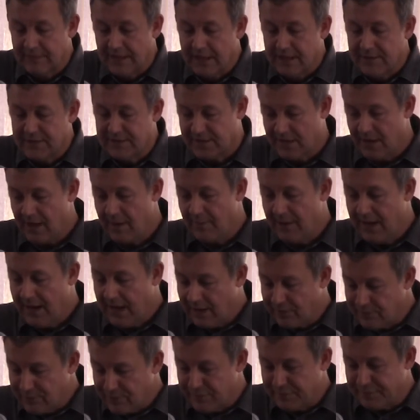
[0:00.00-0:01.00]
Psalm
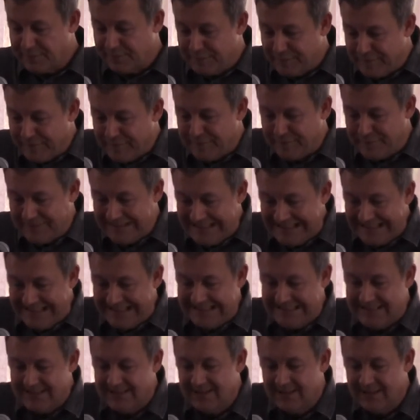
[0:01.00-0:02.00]

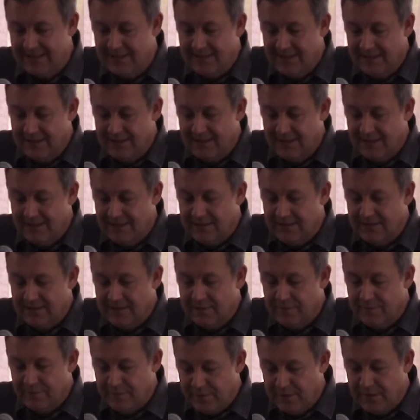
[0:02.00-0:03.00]
115,
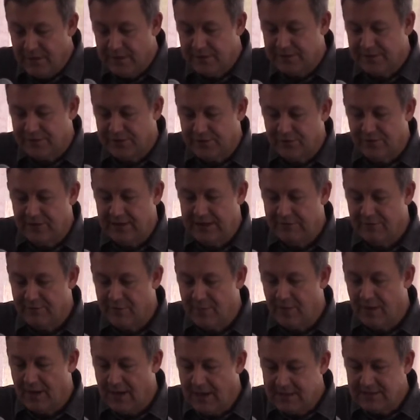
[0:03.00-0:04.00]
verse 3,
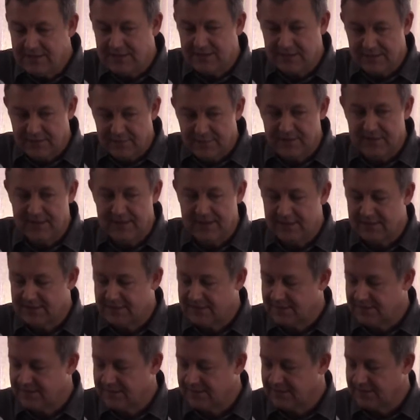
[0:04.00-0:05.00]
reminds us of
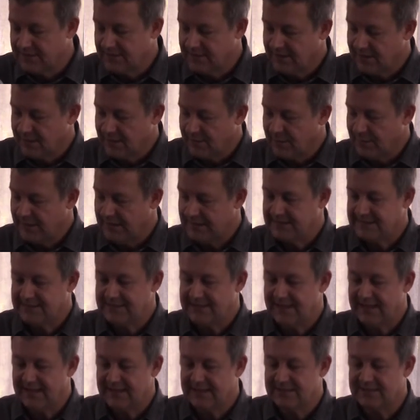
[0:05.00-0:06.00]
this where it
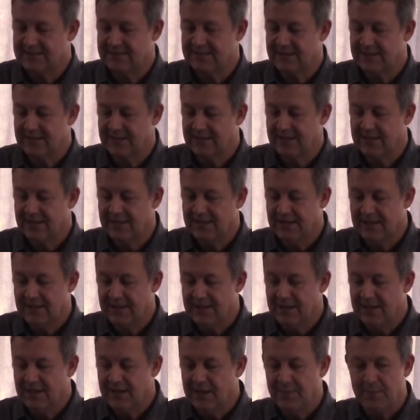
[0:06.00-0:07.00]
says,
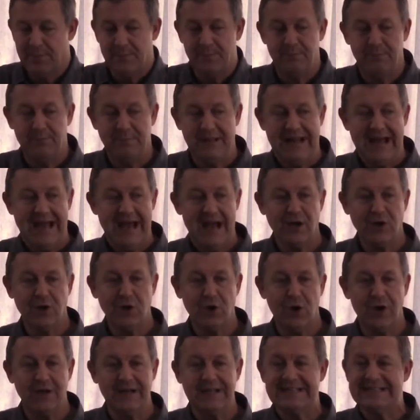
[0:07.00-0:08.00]
But our
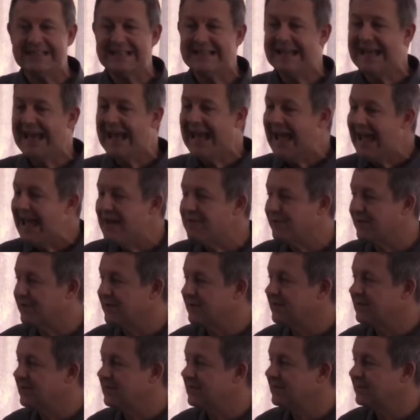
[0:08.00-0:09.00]
God is in
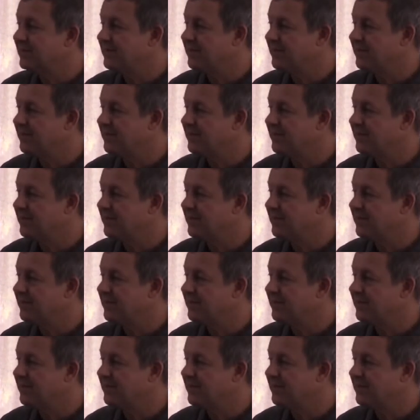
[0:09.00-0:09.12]
heaven,